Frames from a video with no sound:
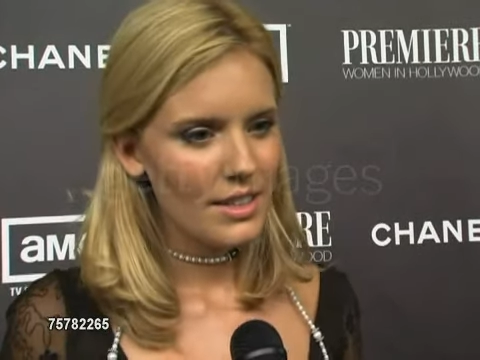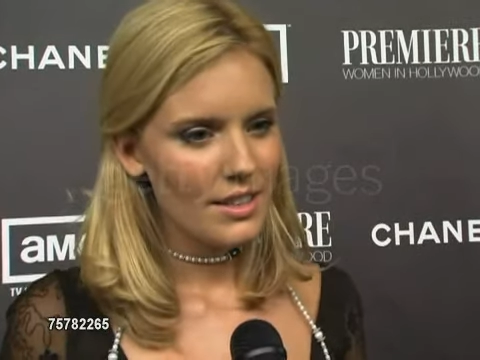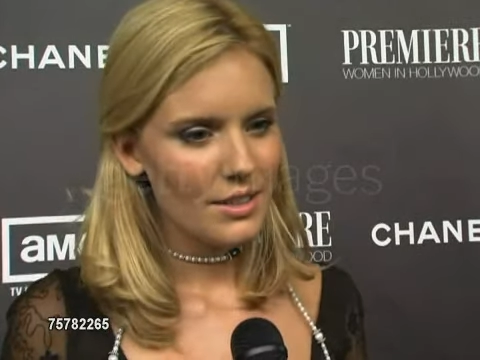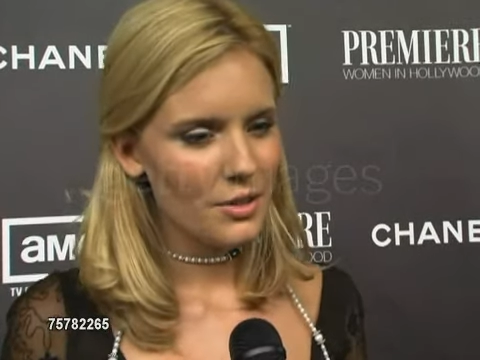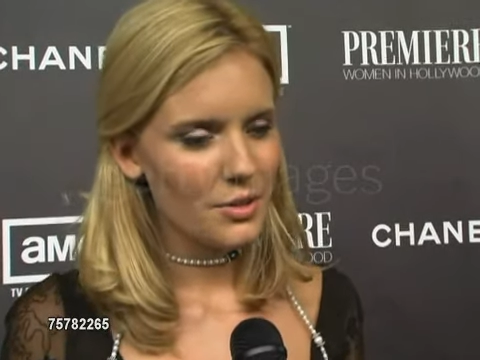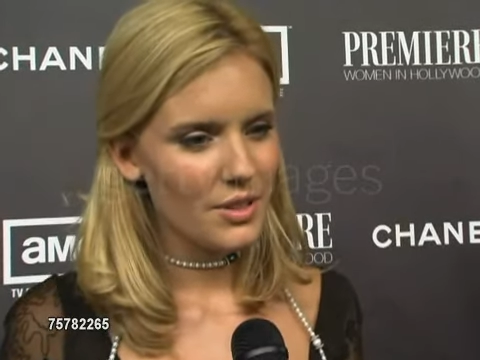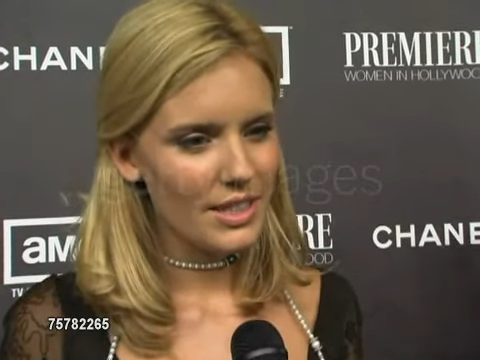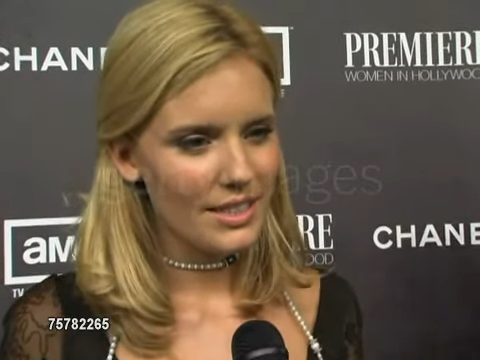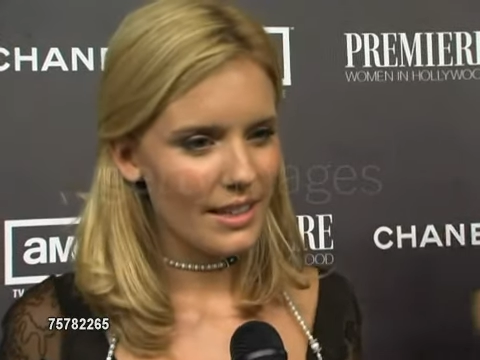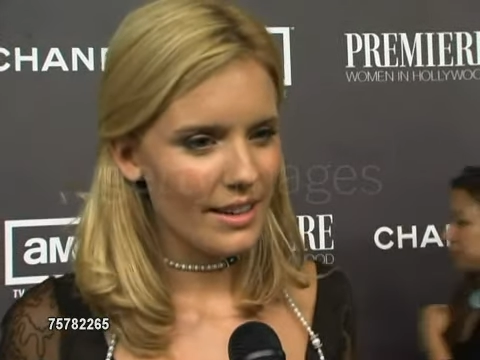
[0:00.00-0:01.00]
you know,
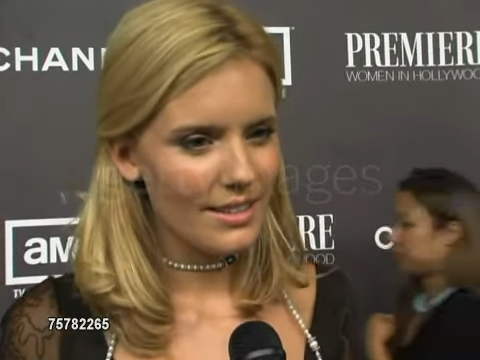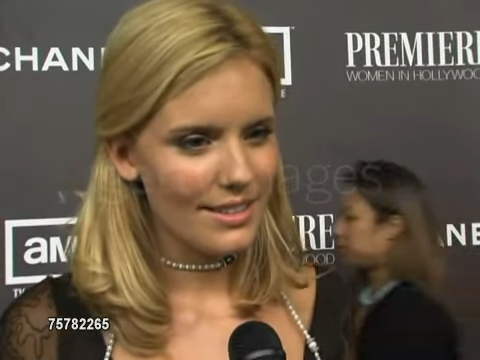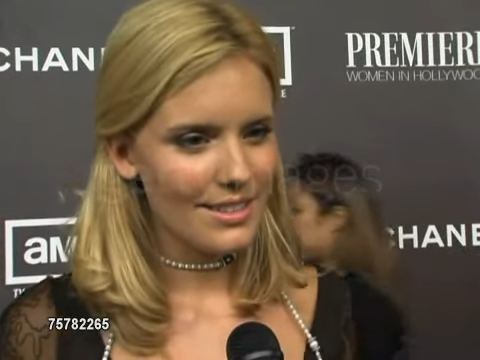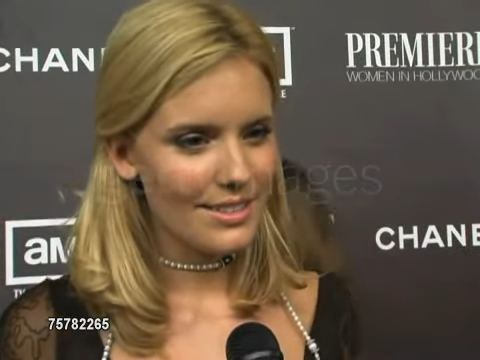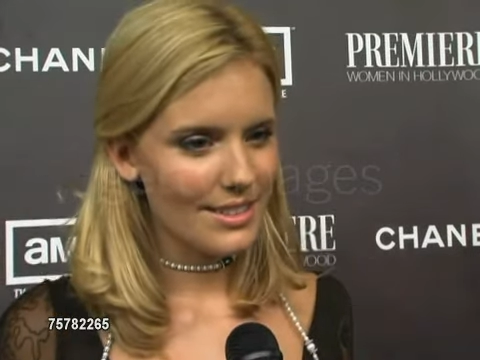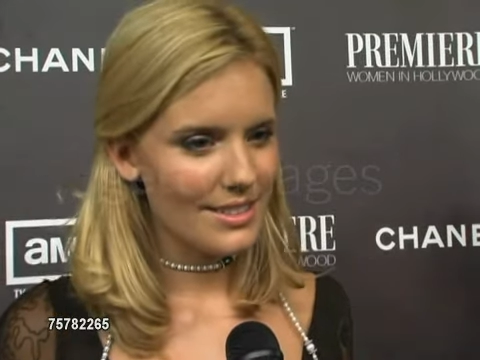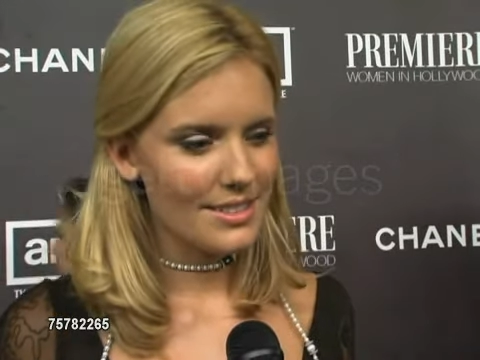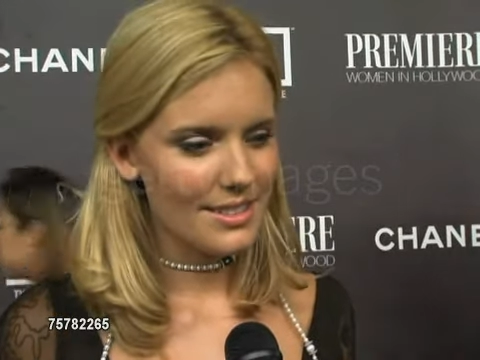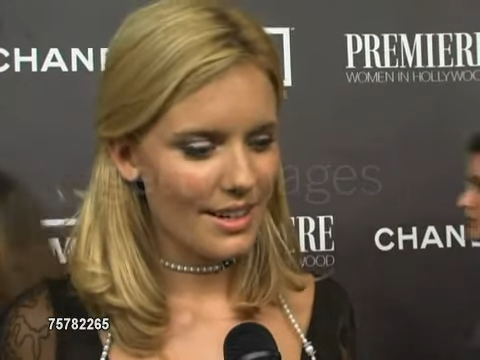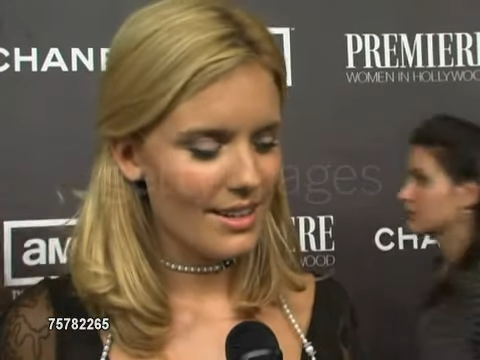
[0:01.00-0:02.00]
critically,
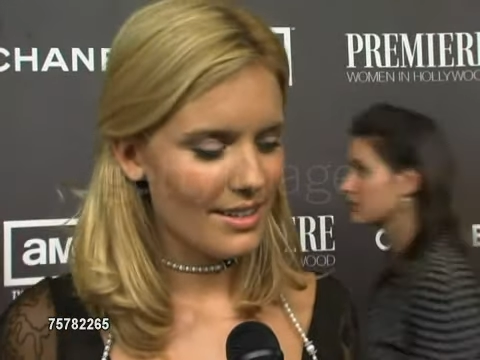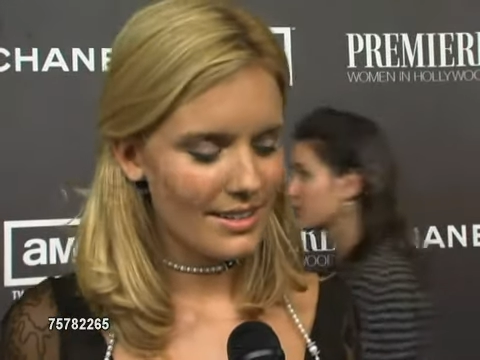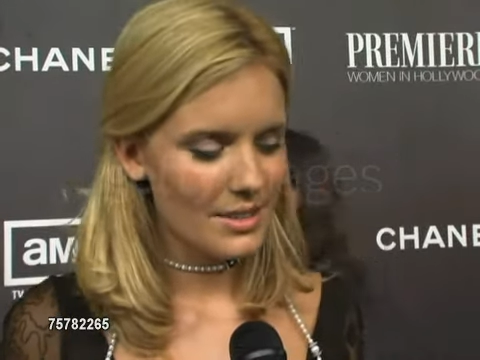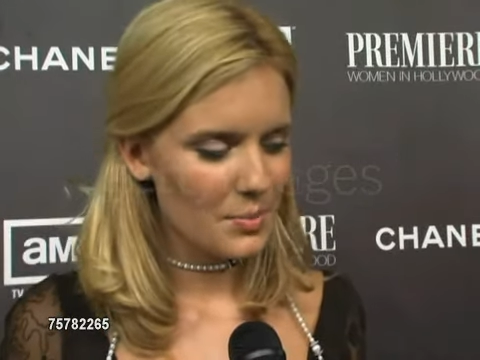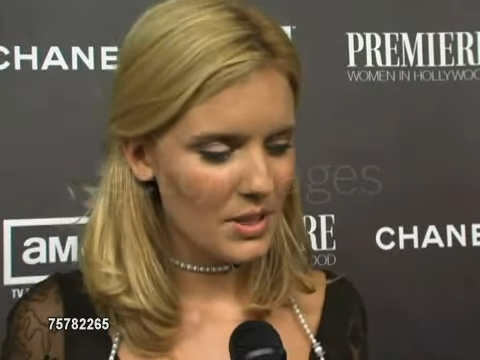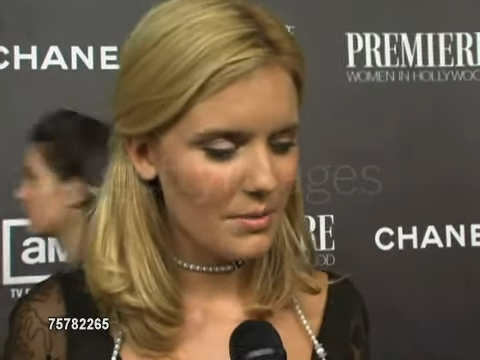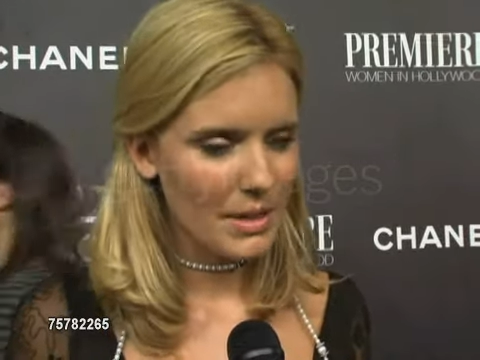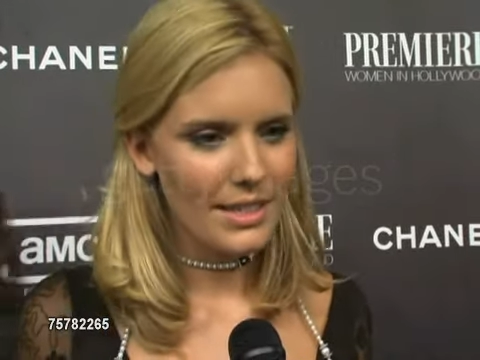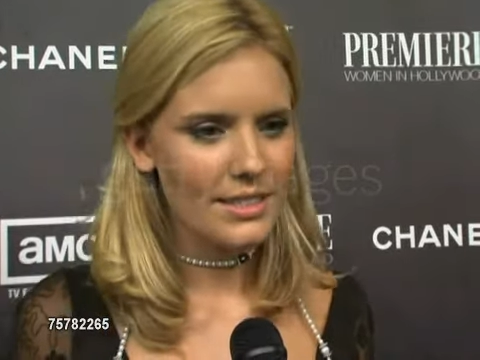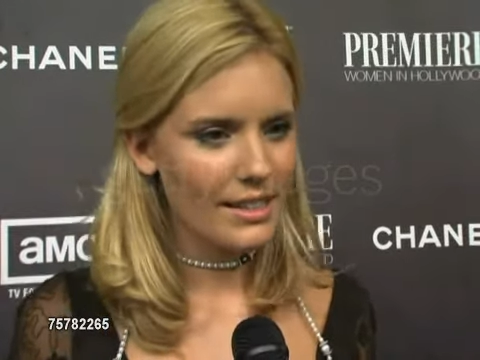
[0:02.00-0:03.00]
it's pretty
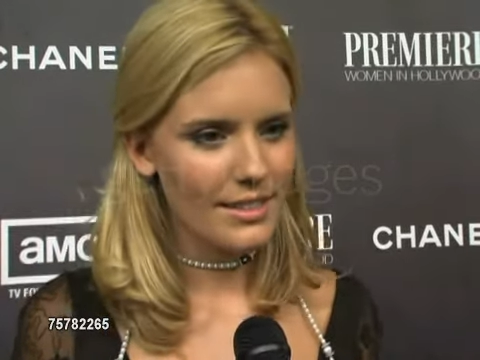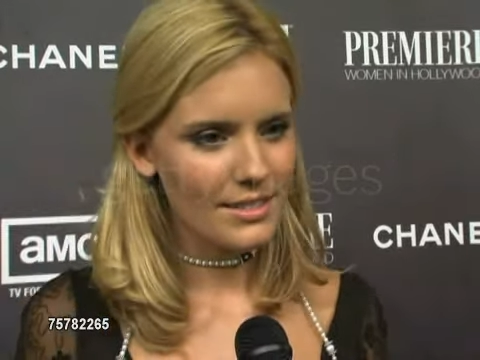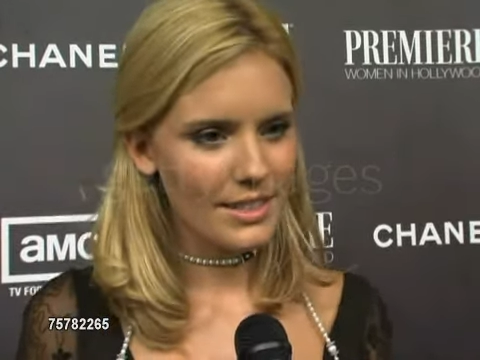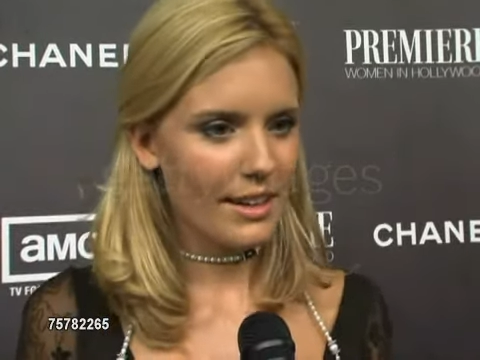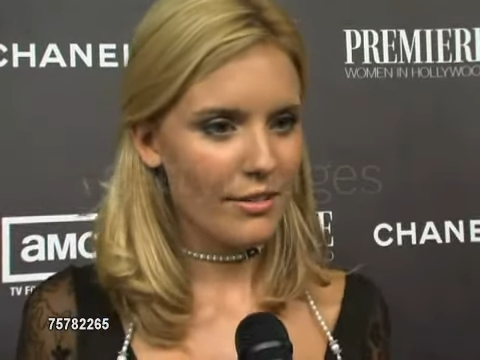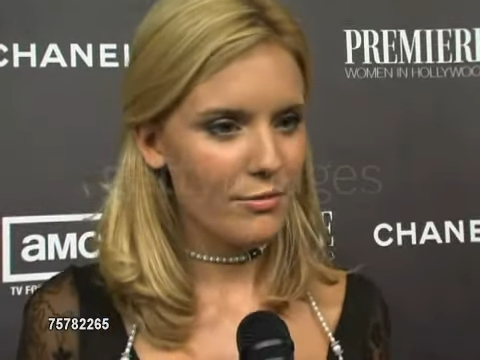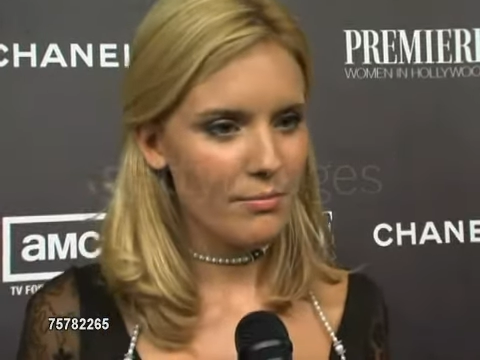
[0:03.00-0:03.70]
amazing to have